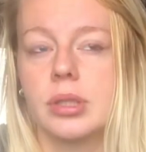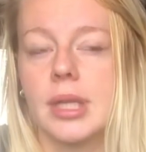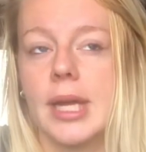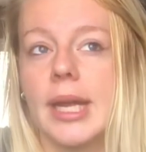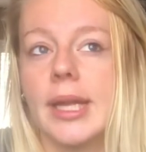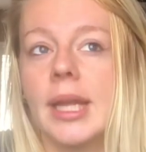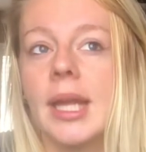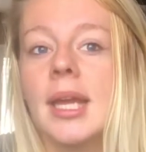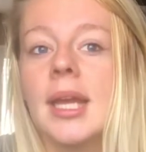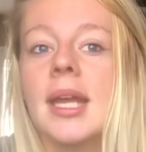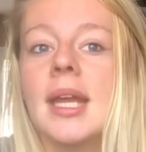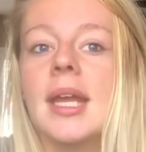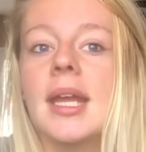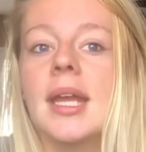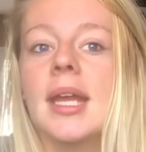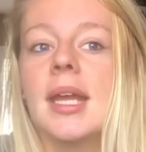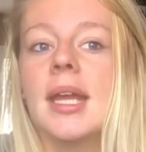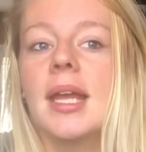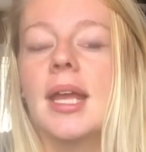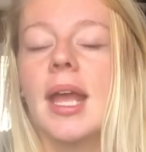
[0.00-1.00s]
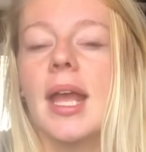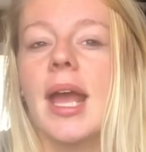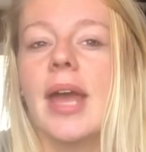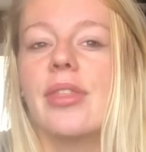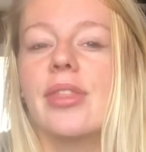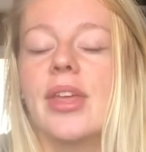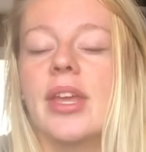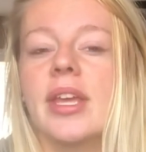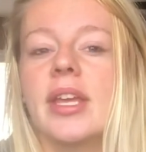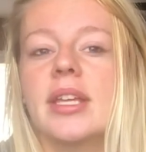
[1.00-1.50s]
Like, I
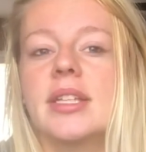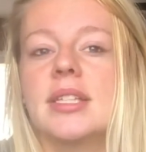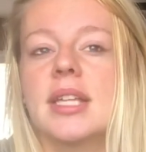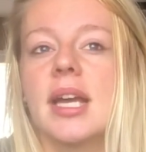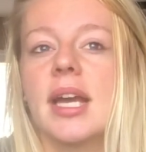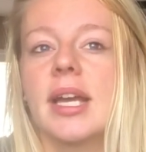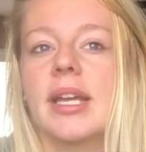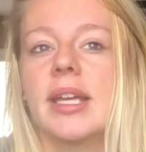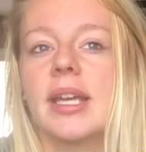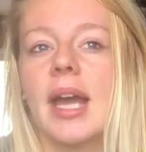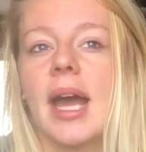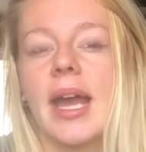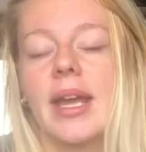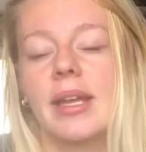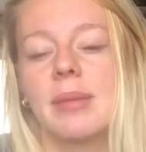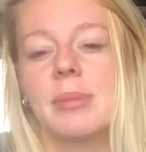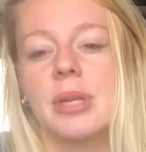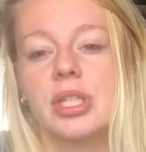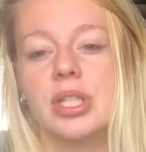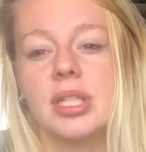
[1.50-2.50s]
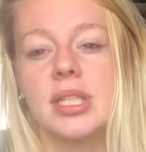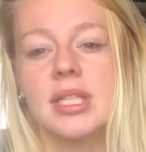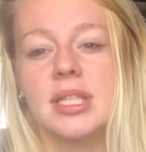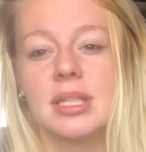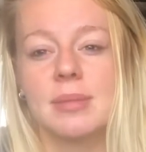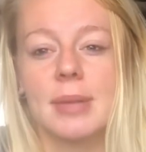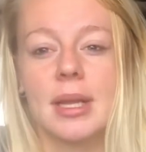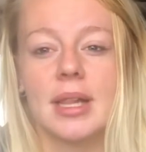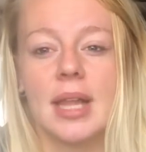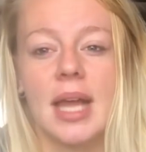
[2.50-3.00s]
think I mentioned this
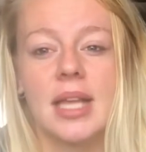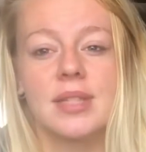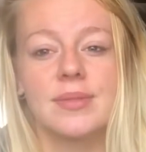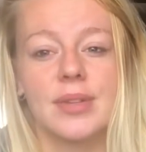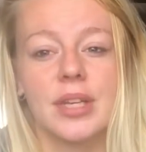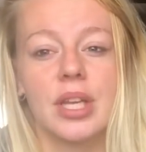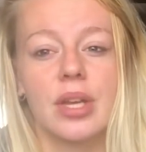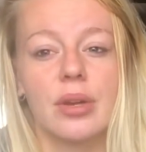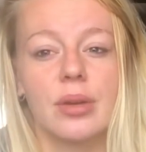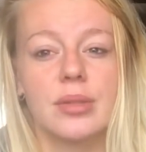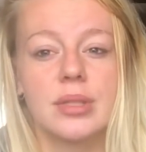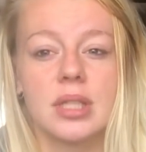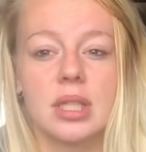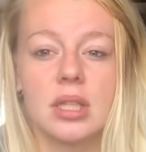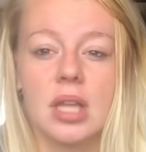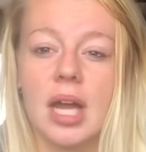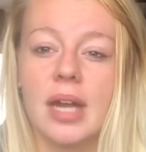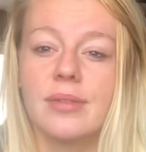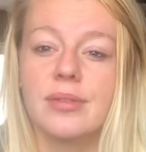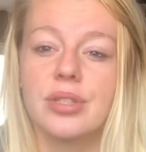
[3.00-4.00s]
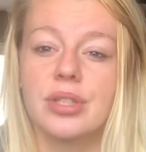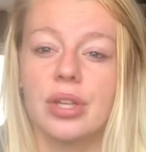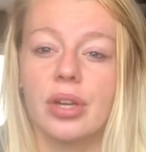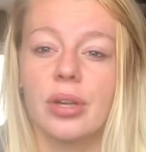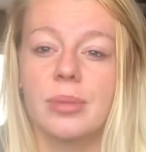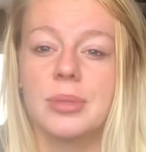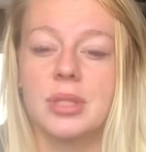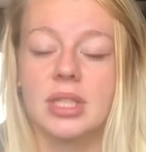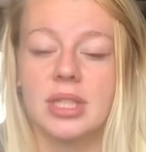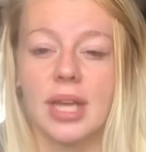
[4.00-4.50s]
in my last video, it was a lot of
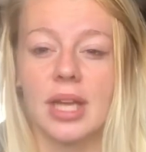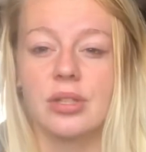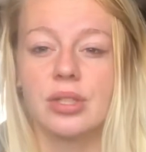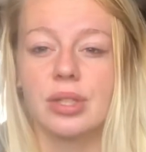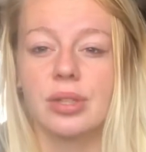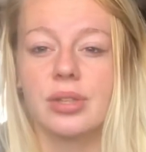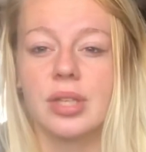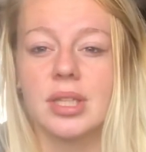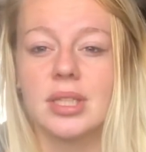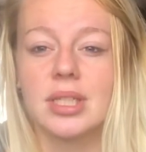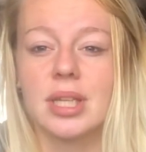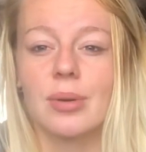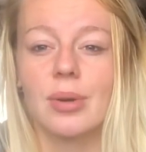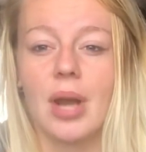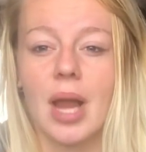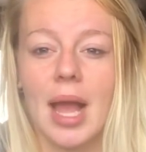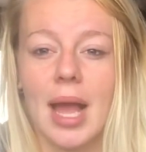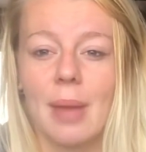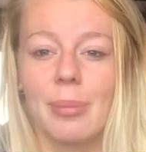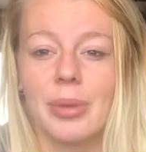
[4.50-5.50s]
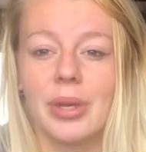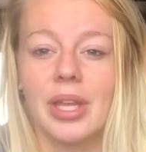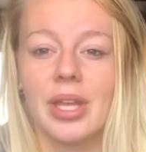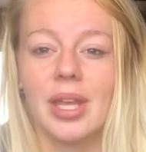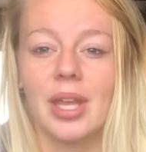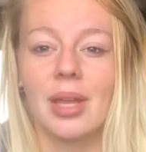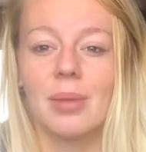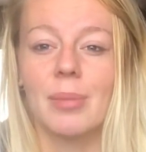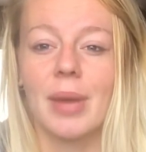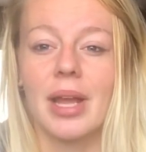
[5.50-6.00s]
circumstantial things that were
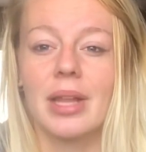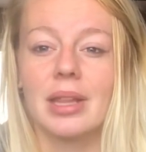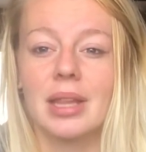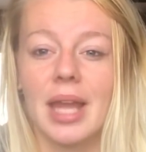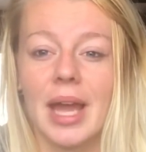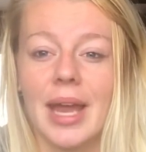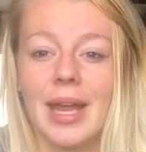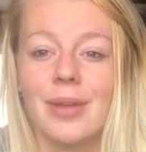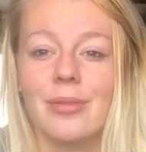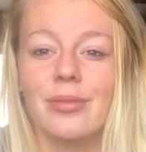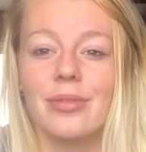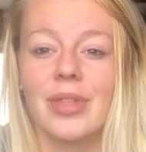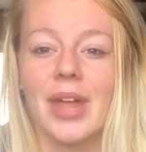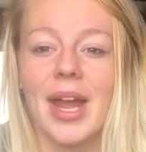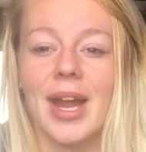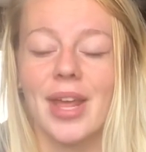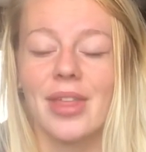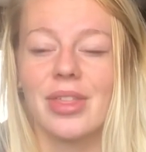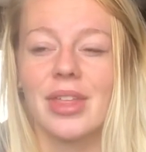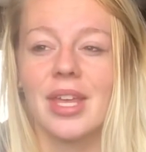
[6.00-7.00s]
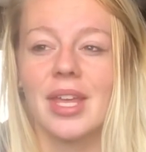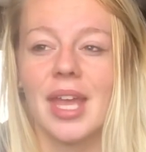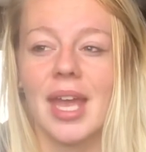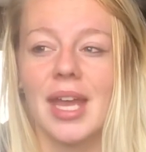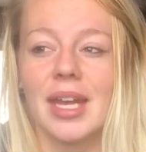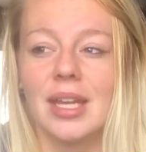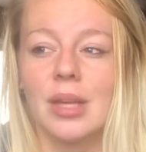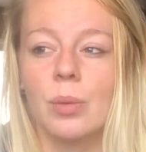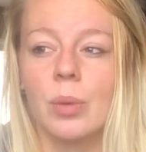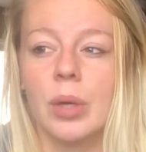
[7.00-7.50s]
happening in my life that I think
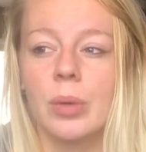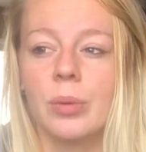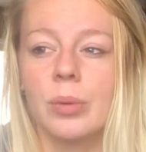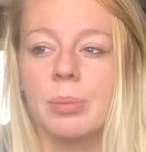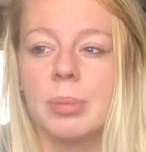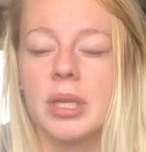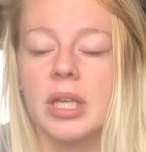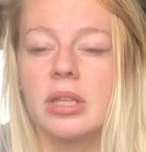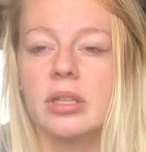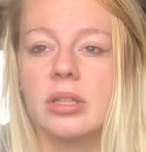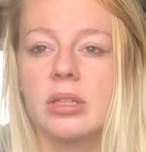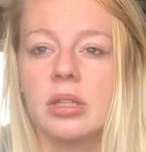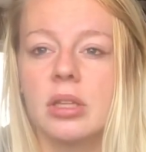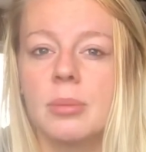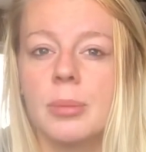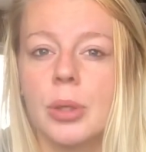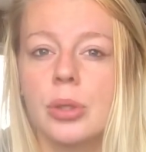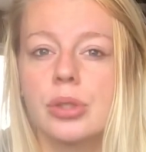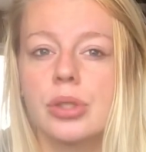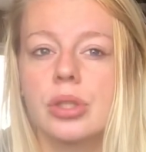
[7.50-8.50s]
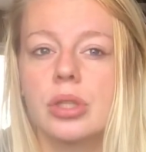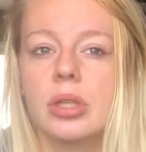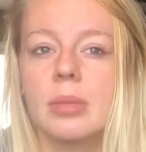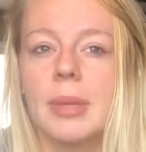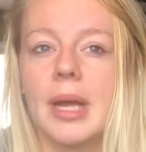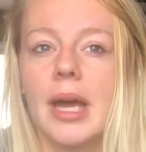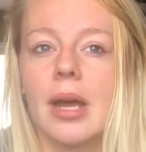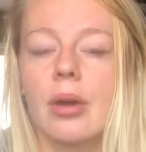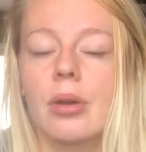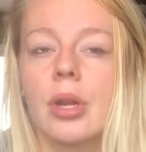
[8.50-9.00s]
anyone would be a little emotional
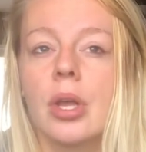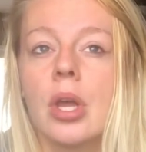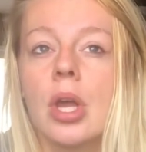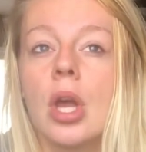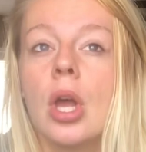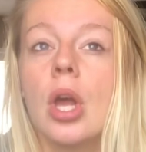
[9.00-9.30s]
about.